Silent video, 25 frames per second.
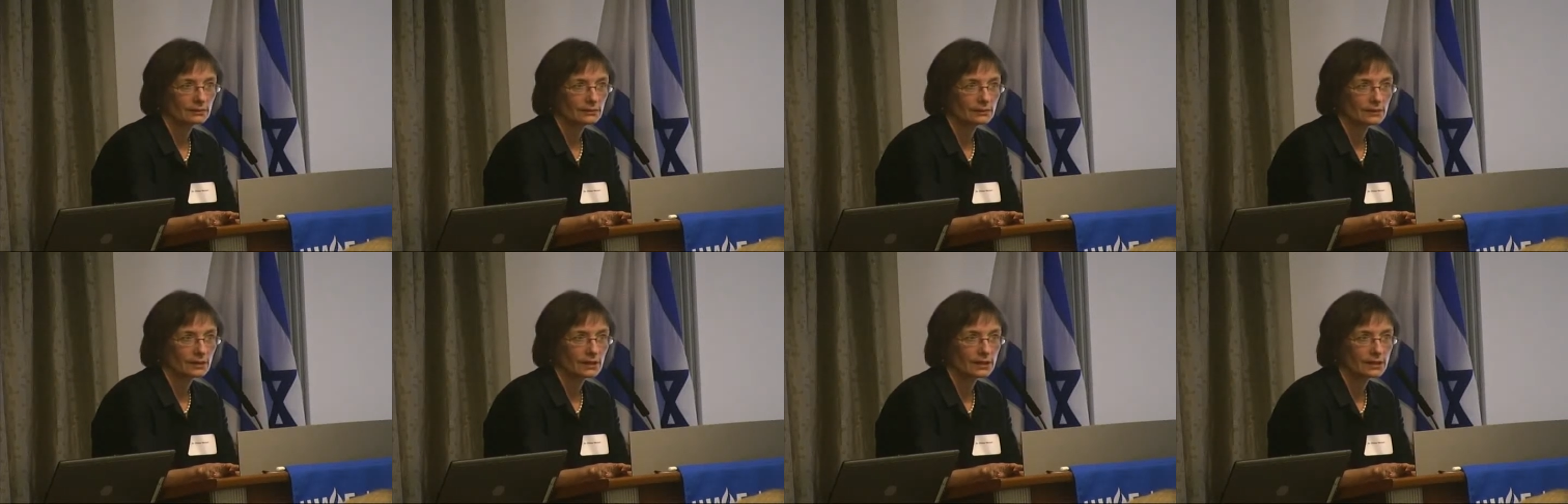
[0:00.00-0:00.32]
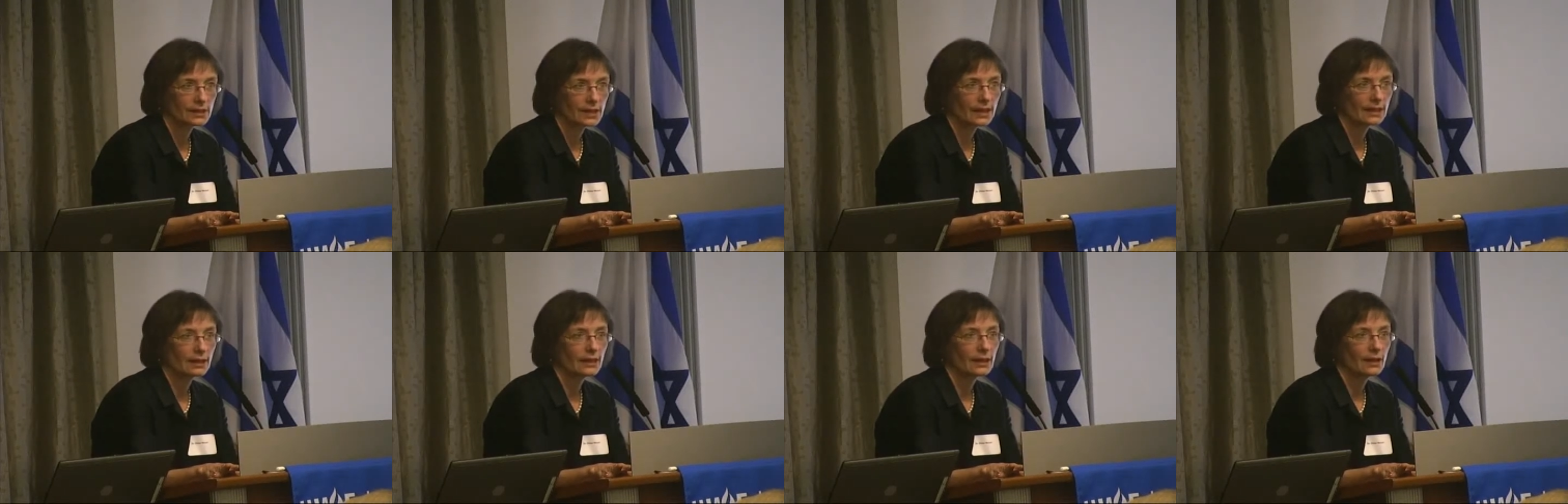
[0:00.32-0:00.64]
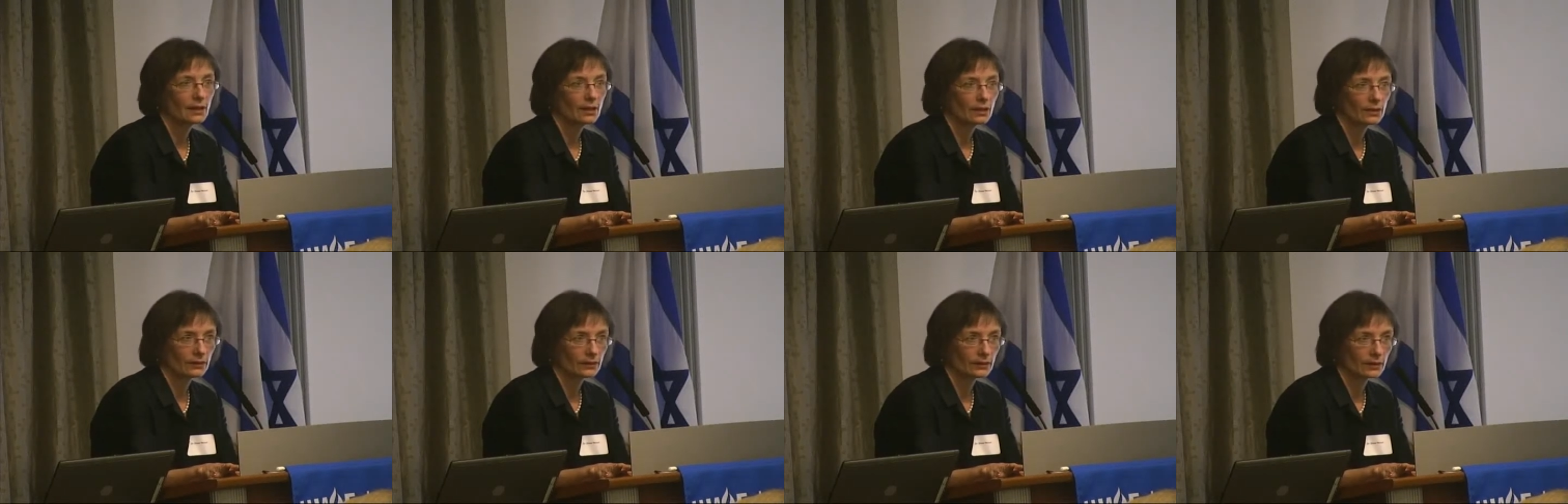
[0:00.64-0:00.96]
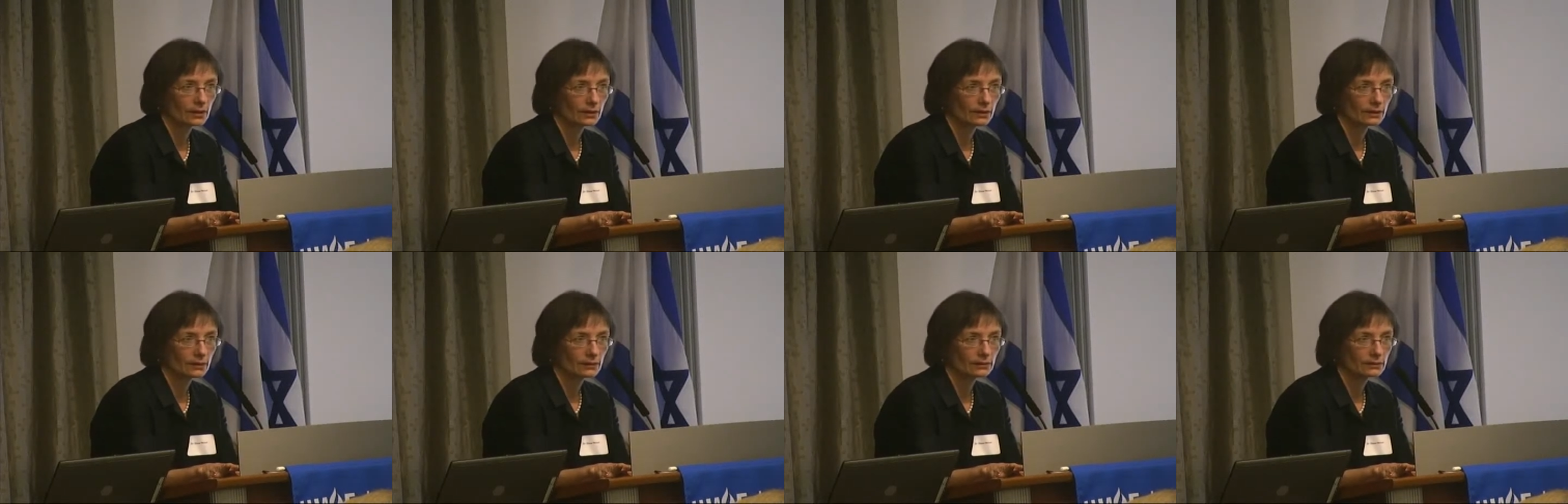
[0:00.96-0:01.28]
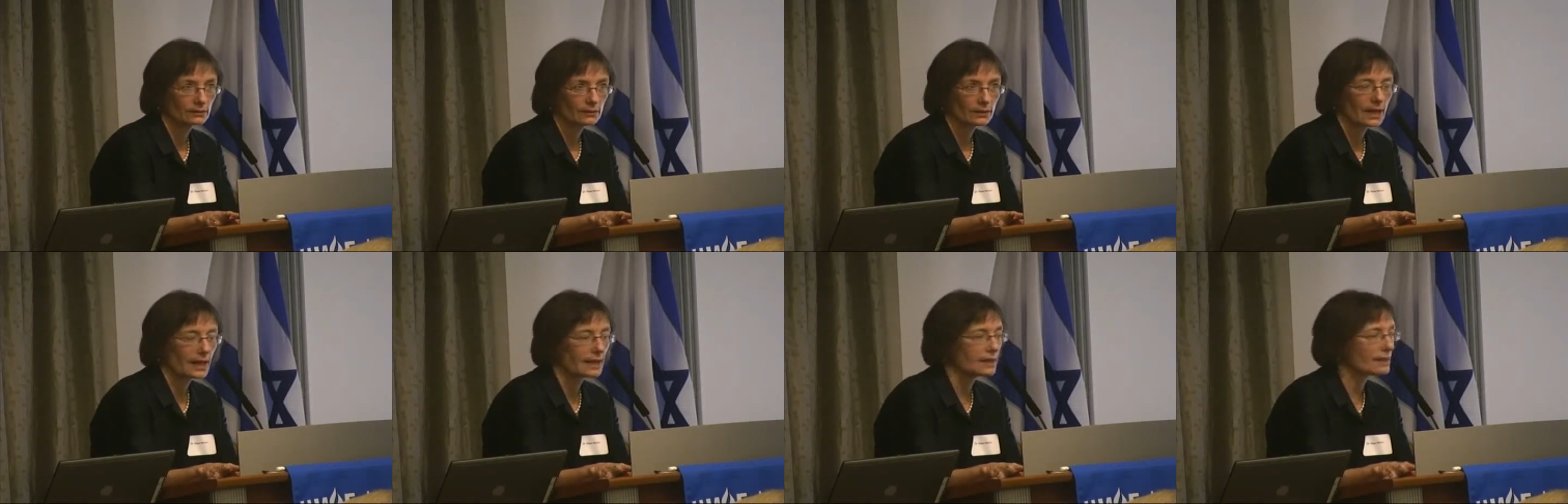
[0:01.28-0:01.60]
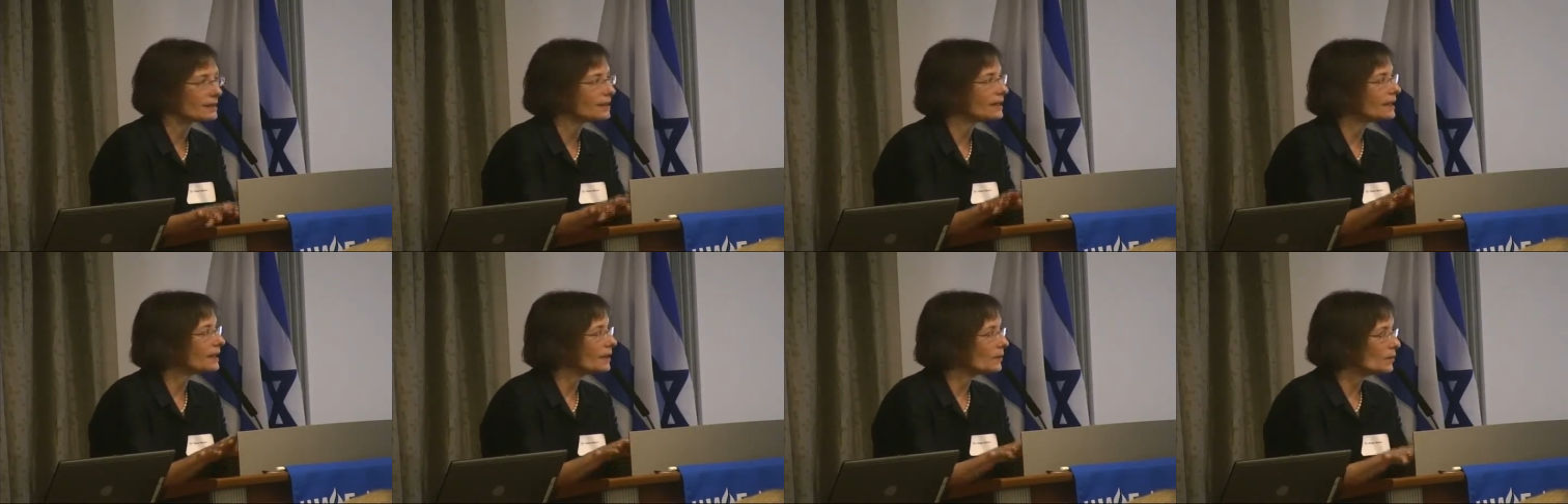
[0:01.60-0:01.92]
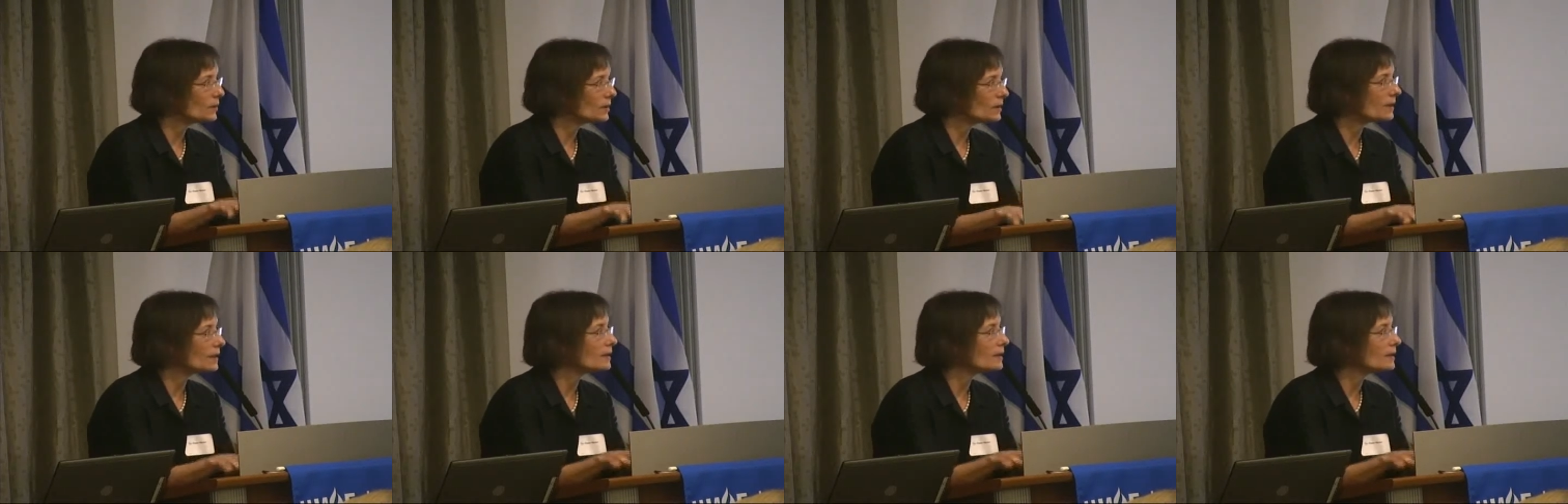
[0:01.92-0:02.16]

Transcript: to take care of her. That is, he was